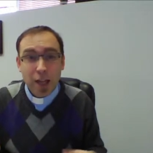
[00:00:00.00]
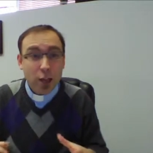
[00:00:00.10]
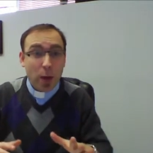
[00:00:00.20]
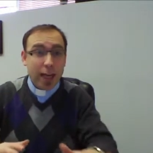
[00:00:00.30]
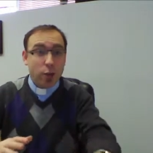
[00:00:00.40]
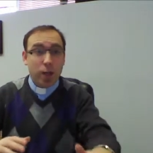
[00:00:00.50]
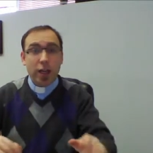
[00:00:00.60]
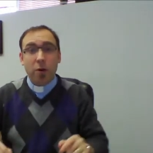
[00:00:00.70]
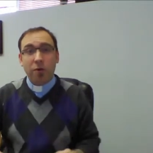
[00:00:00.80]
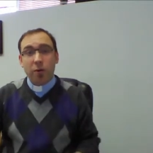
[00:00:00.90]
So as we
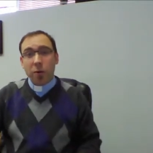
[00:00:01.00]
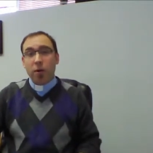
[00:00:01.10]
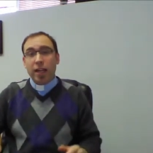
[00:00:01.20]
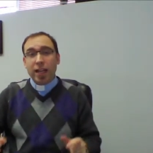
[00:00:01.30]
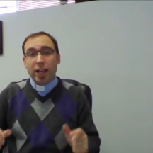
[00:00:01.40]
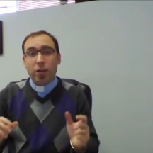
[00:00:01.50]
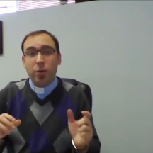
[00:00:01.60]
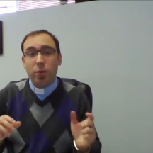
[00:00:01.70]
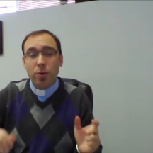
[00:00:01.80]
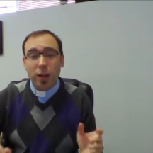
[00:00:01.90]
go forward
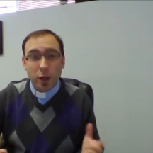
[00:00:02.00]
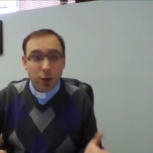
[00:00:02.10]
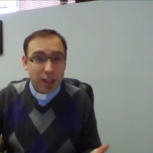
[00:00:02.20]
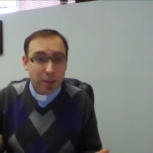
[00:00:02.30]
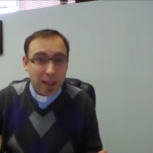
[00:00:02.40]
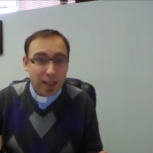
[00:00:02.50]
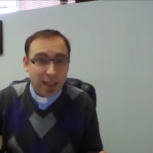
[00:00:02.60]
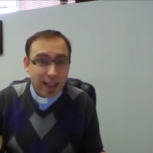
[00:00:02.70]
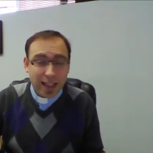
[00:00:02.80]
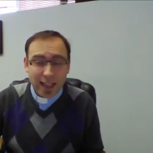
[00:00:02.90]
into Christmas,
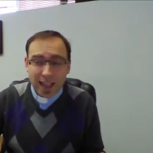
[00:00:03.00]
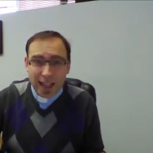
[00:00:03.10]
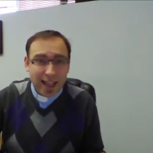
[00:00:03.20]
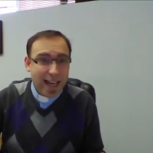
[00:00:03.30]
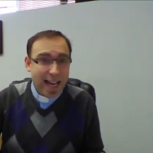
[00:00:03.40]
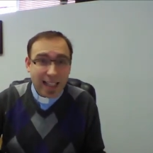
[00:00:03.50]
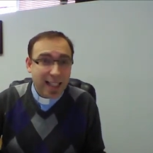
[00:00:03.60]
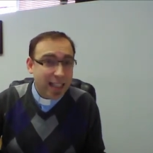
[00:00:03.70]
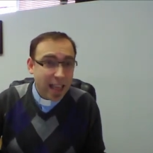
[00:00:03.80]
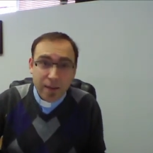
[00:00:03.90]
in the, the next
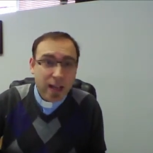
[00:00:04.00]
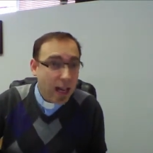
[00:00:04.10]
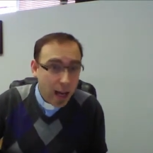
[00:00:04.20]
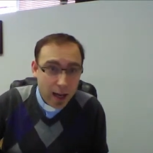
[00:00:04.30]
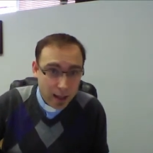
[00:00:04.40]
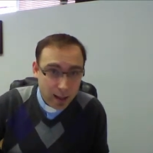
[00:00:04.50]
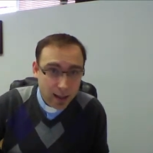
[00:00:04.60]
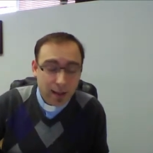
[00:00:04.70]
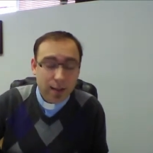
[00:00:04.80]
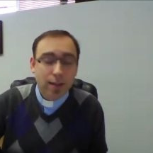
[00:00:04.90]
seven
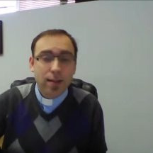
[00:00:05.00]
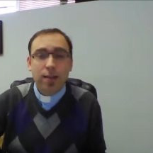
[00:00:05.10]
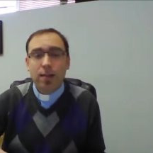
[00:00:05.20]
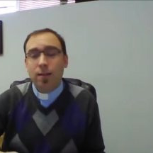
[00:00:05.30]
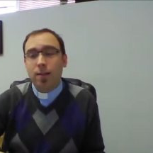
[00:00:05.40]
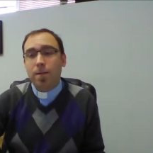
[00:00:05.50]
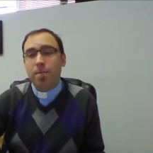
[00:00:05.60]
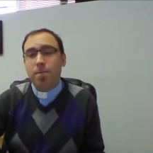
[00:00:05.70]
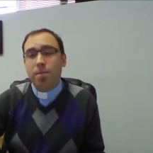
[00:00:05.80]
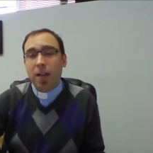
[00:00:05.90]
days,
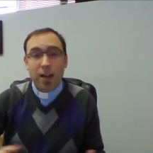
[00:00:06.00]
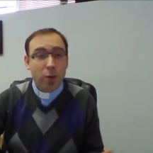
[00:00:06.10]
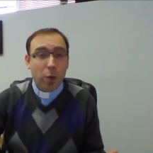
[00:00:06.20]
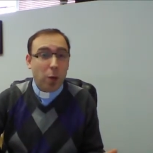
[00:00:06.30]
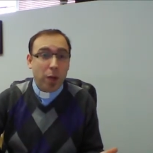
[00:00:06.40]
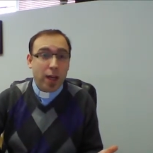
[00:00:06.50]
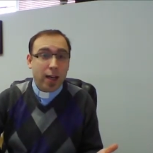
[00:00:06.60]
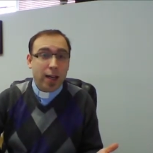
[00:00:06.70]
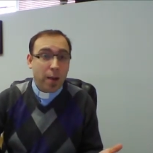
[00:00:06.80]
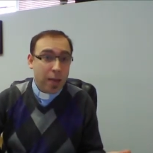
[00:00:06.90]
and even when
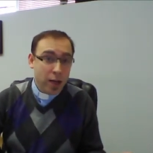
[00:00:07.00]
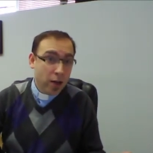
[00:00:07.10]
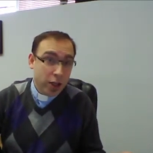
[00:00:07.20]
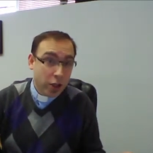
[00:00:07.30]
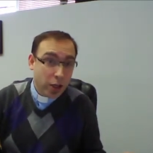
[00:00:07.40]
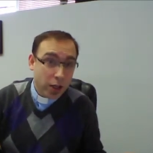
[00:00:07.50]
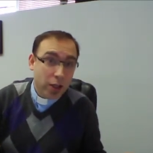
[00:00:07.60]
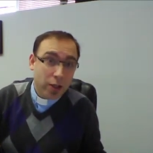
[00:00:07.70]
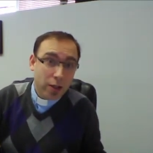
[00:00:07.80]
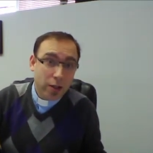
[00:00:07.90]
we come here to
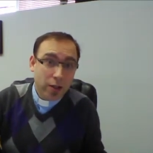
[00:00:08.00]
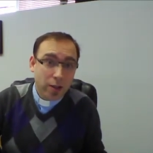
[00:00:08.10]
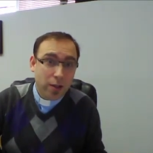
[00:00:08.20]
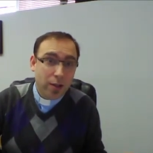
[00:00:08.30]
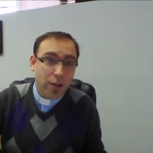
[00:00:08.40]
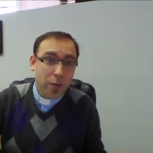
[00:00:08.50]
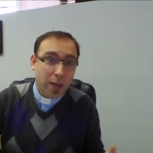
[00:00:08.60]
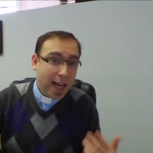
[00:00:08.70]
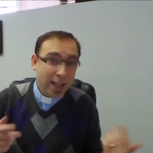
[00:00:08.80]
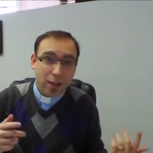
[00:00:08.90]
church, we
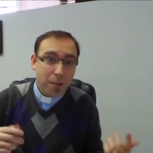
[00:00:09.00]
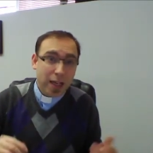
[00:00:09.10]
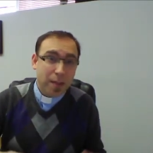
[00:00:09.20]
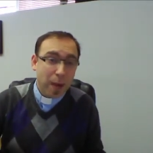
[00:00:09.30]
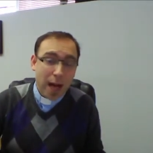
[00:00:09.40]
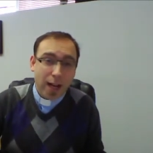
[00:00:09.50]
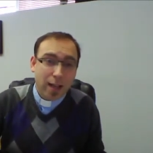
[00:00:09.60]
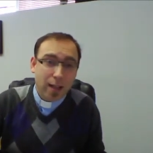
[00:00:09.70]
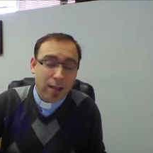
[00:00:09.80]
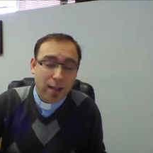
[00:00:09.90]
cast our minds
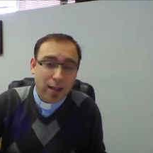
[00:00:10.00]
back